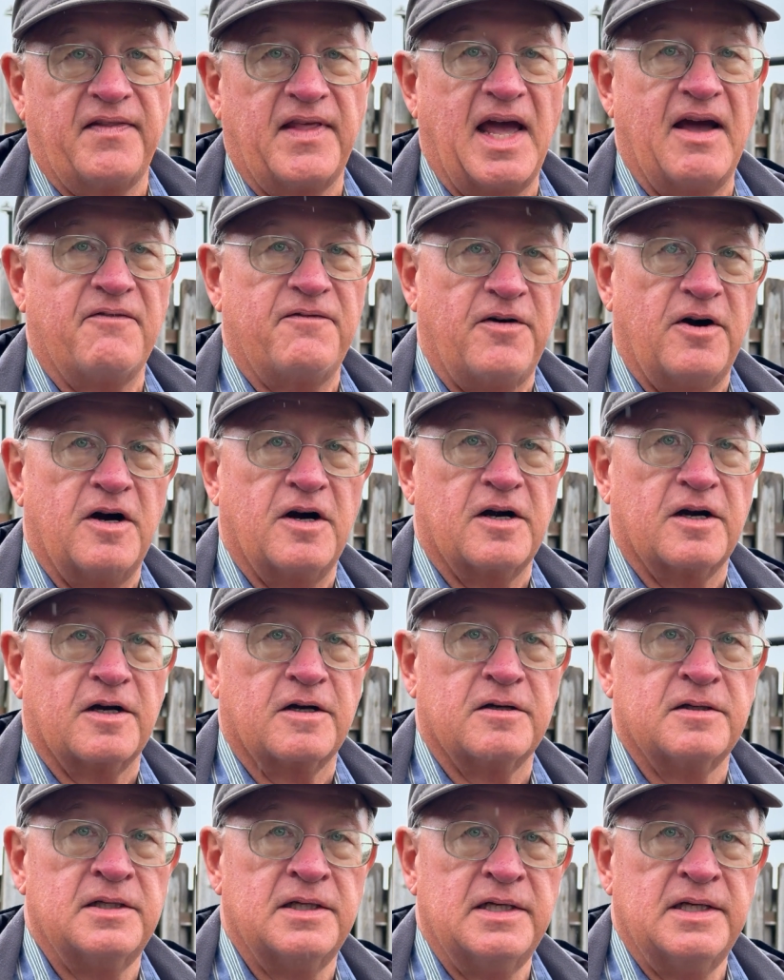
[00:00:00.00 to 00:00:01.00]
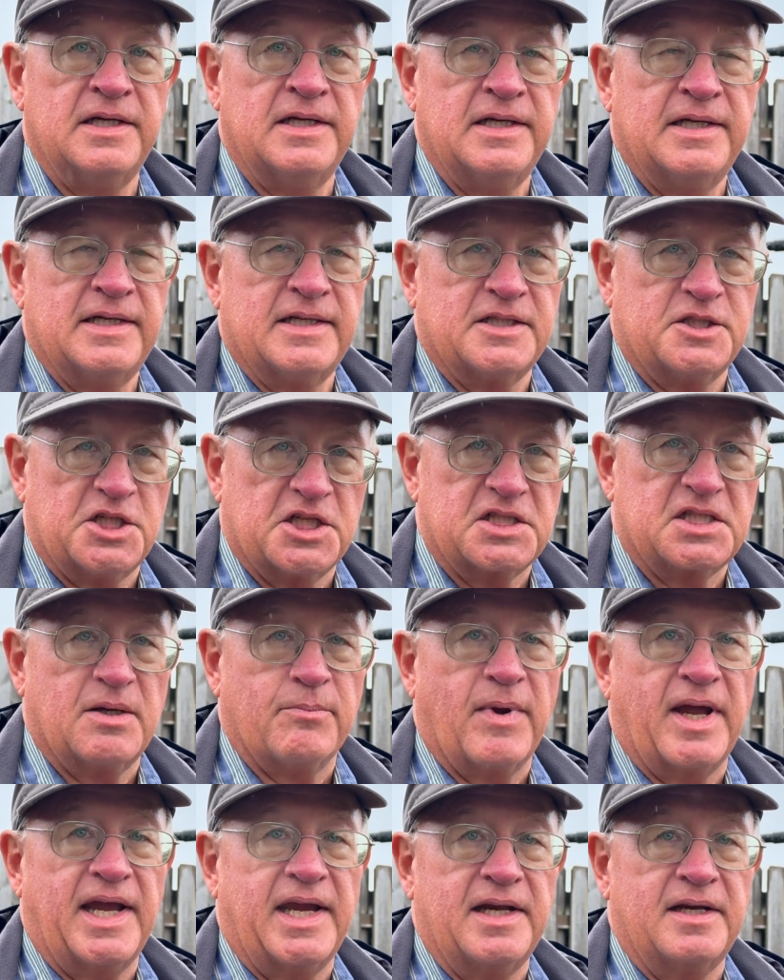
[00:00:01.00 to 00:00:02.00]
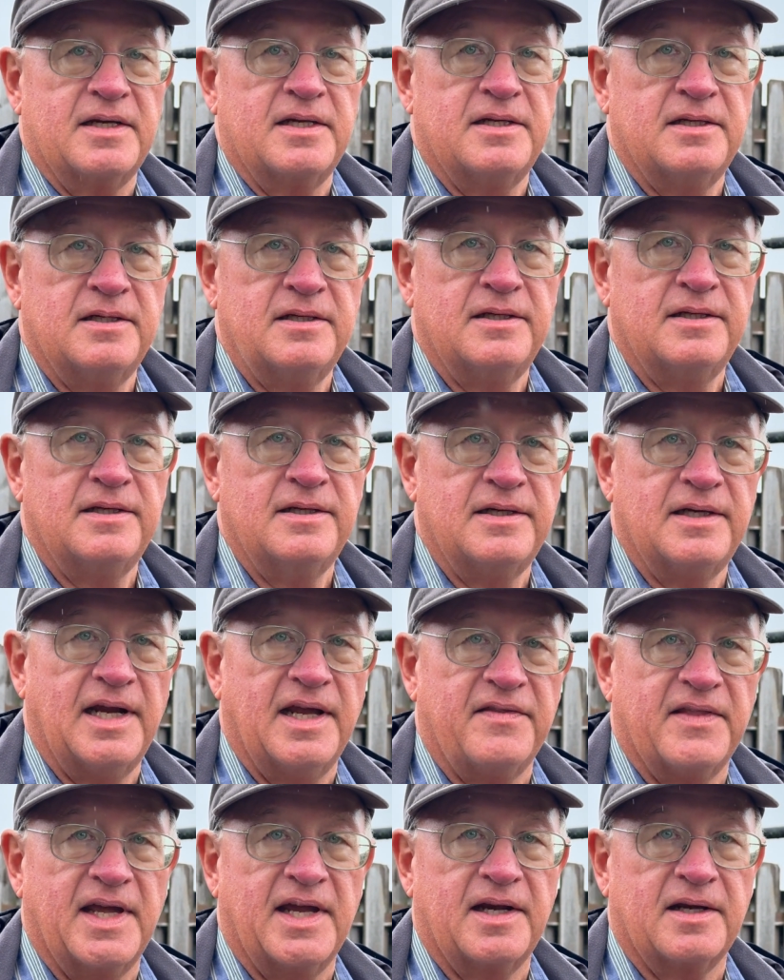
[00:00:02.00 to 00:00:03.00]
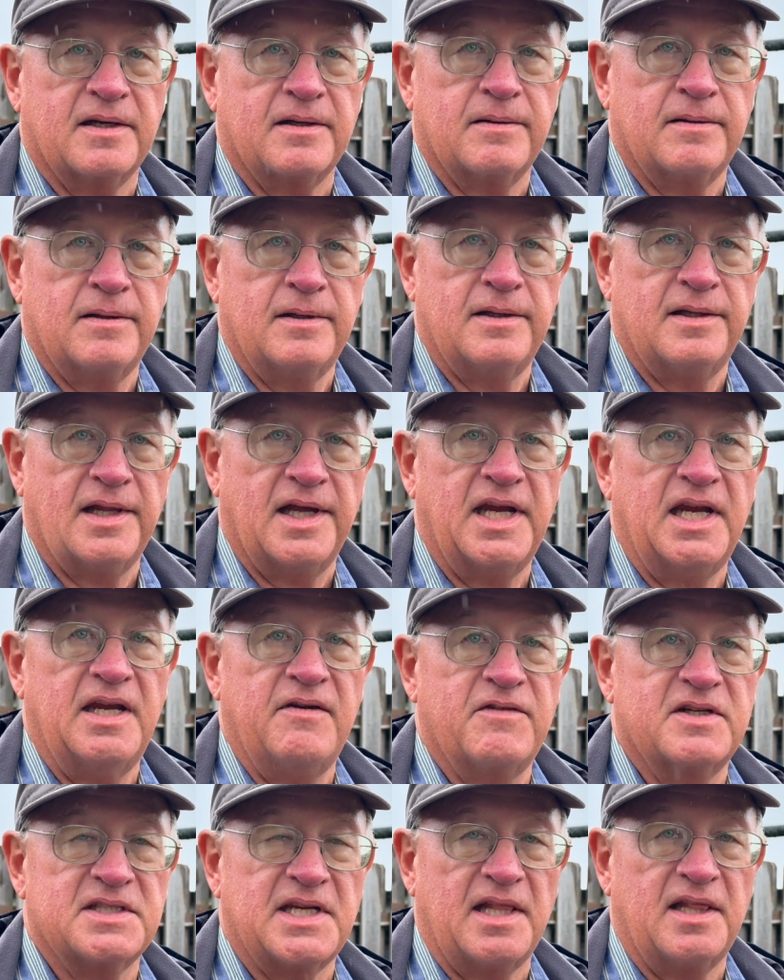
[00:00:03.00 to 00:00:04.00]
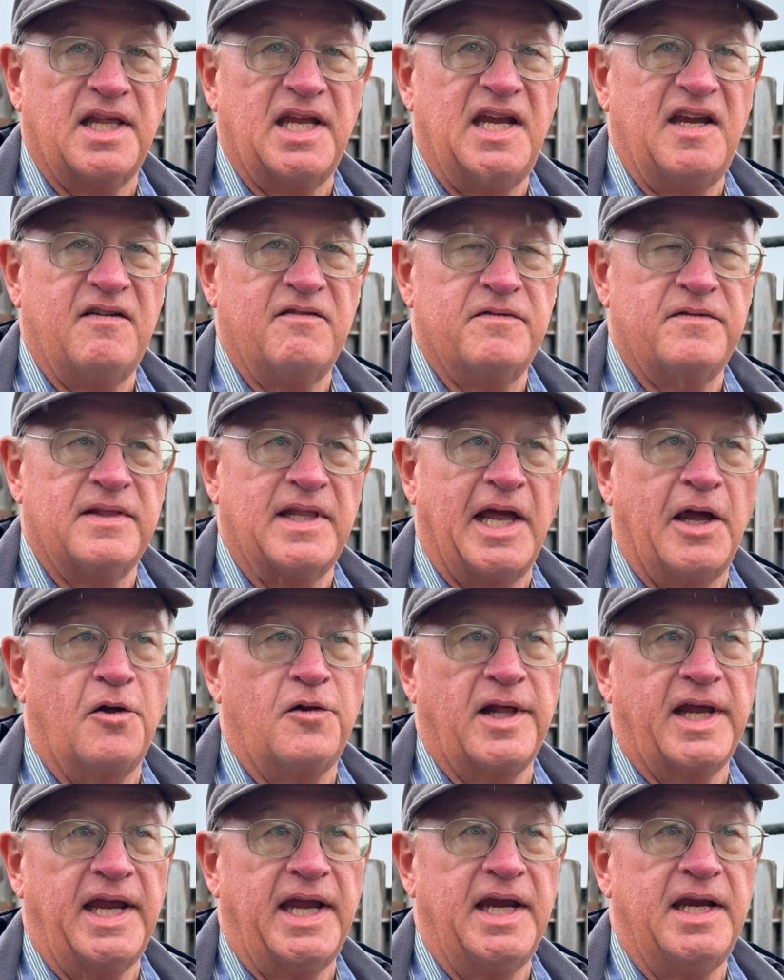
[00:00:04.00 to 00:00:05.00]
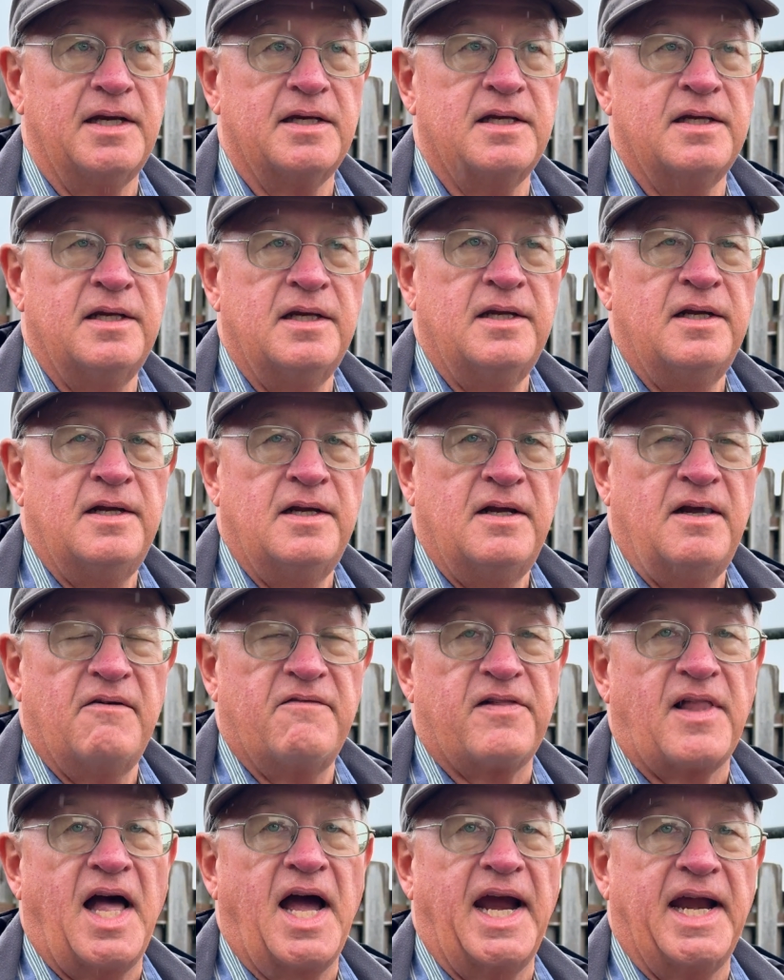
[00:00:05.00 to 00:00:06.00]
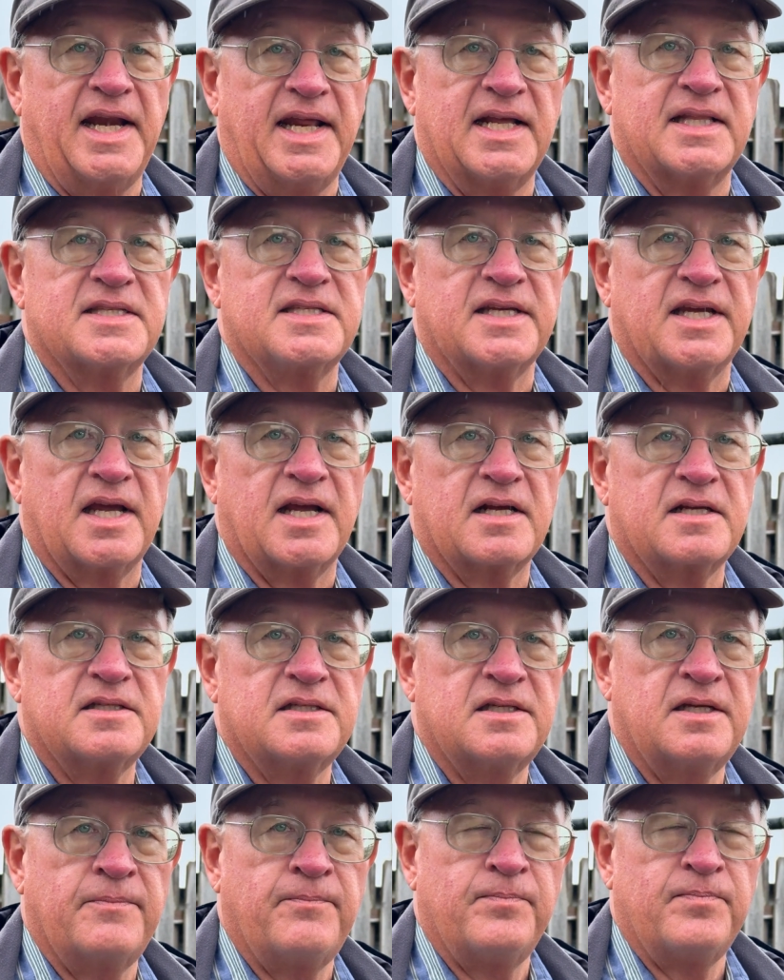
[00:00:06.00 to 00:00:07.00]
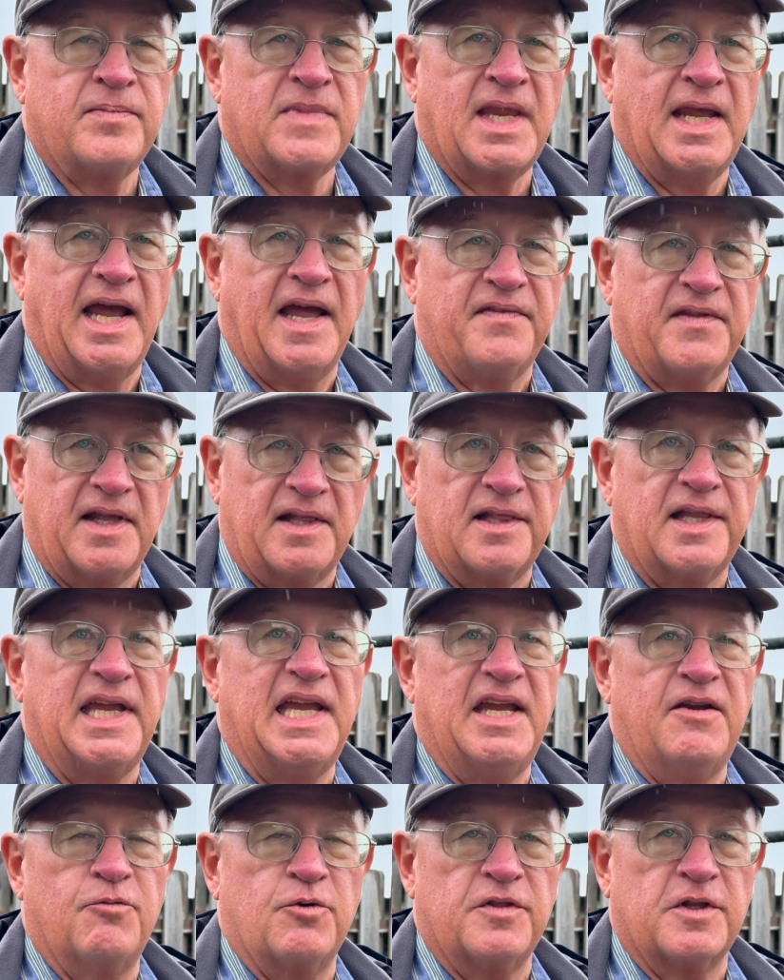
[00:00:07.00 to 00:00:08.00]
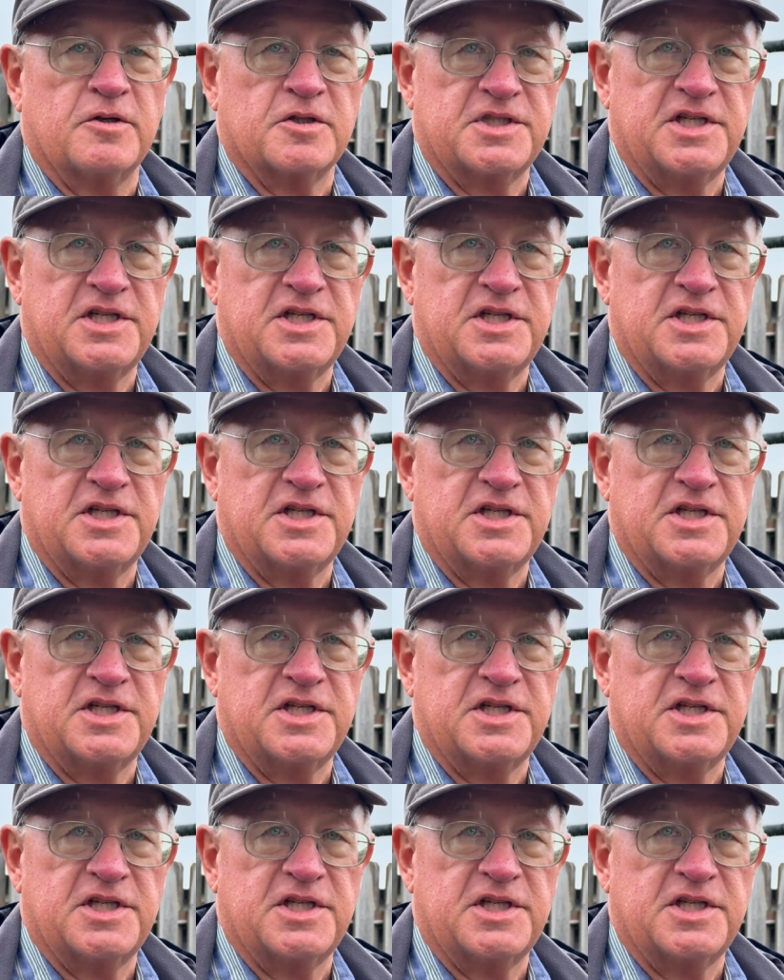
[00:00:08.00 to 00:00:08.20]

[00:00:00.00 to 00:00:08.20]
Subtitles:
that far just to mate and then leave, because they only eat flying insects, and they leave when they're